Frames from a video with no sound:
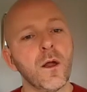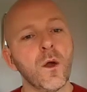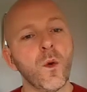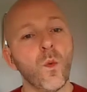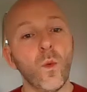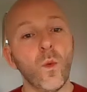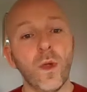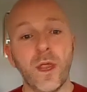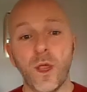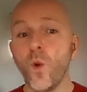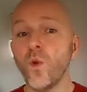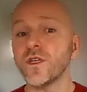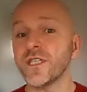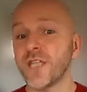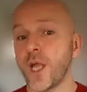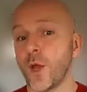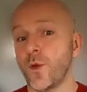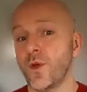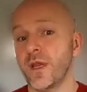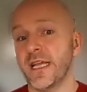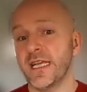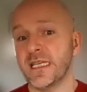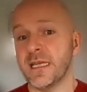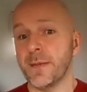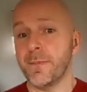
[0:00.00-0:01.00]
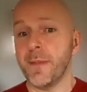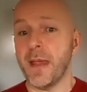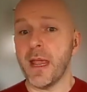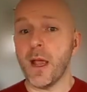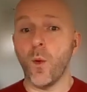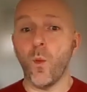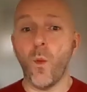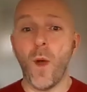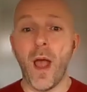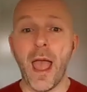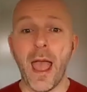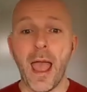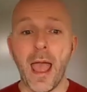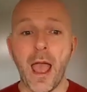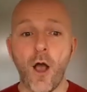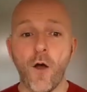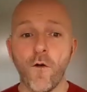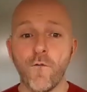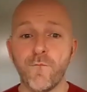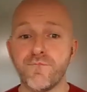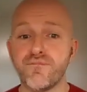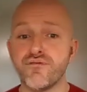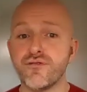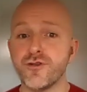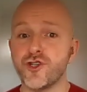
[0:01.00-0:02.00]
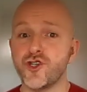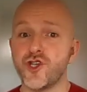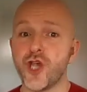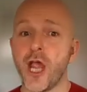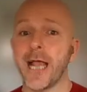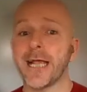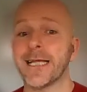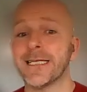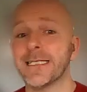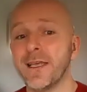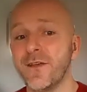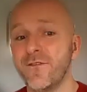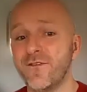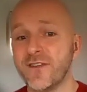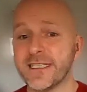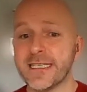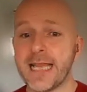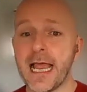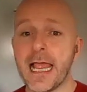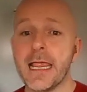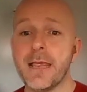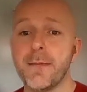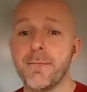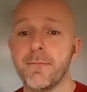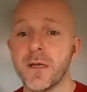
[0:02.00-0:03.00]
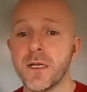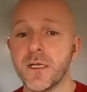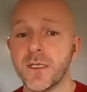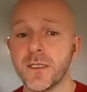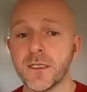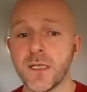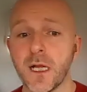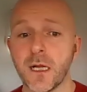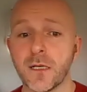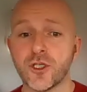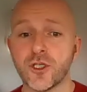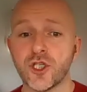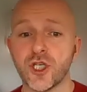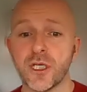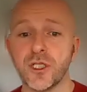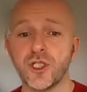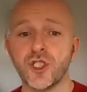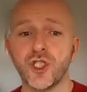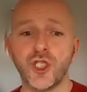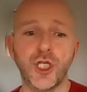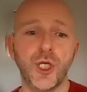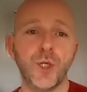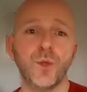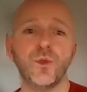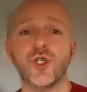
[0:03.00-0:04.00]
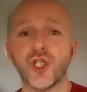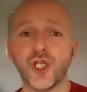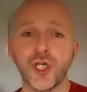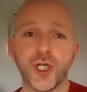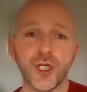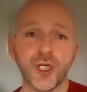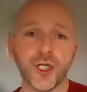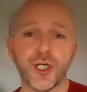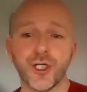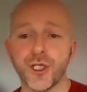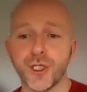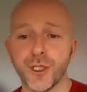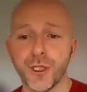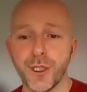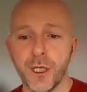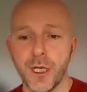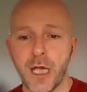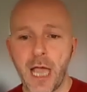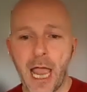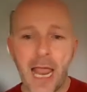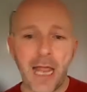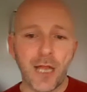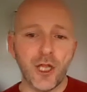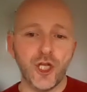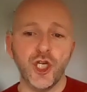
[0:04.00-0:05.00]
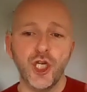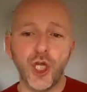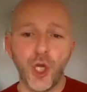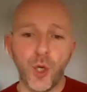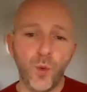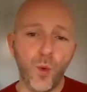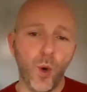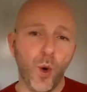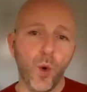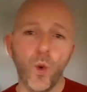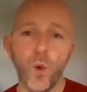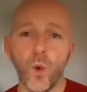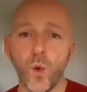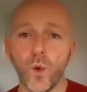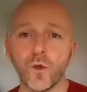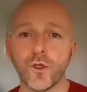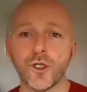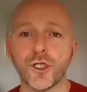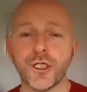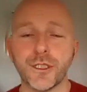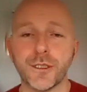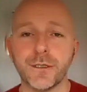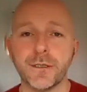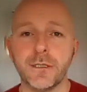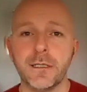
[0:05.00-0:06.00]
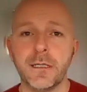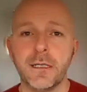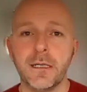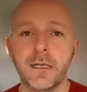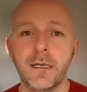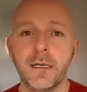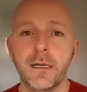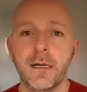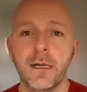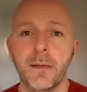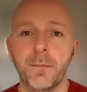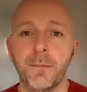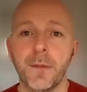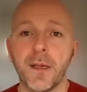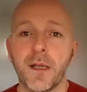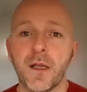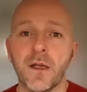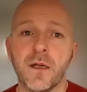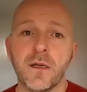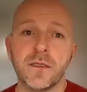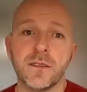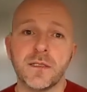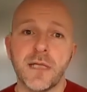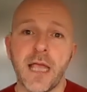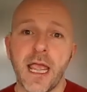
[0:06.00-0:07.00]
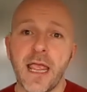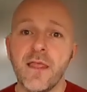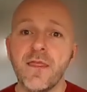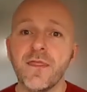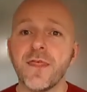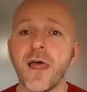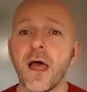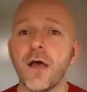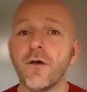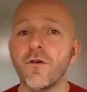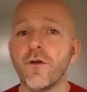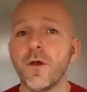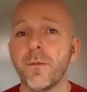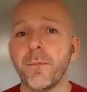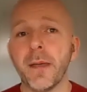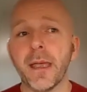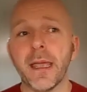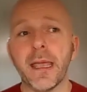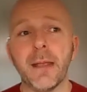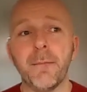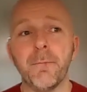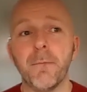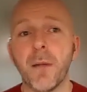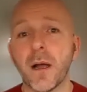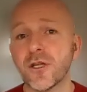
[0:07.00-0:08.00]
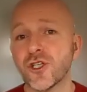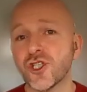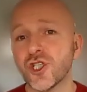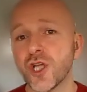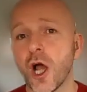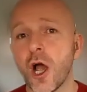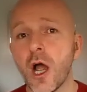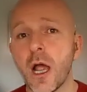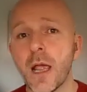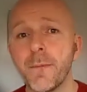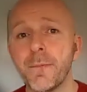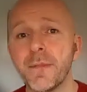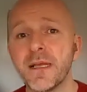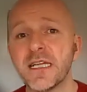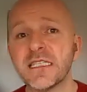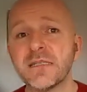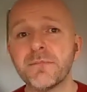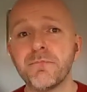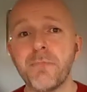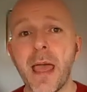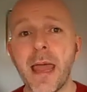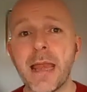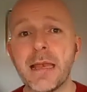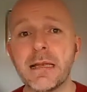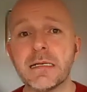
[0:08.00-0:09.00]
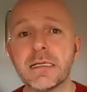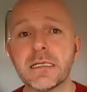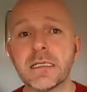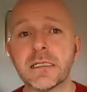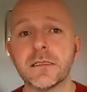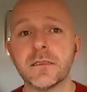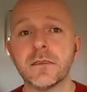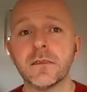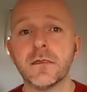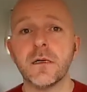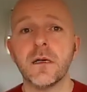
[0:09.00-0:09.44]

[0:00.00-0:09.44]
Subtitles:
We also need to be aware of projective statements such as you should and you ought, because in therapy, much time is spent